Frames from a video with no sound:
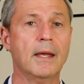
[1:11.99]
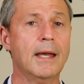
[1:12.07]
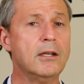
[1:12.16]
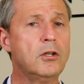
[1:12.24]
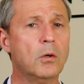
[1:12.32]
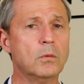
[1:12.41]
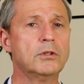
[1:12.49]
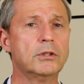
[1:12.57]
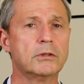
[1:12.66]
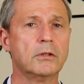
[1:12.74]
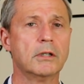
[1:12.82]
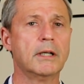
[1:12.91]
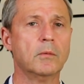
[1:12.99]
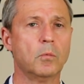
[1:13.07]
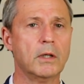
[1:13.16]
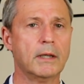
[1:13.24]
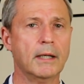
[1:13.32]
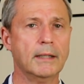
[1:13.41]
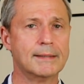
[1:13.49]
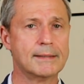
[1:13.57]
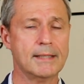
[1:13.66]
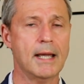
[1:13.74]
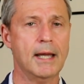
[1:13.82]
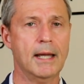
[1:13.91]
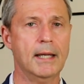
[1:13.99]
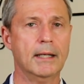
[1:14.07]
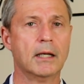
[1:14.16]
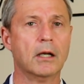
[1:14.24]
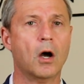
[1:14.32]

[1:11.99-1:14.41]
And don't just look at what they say.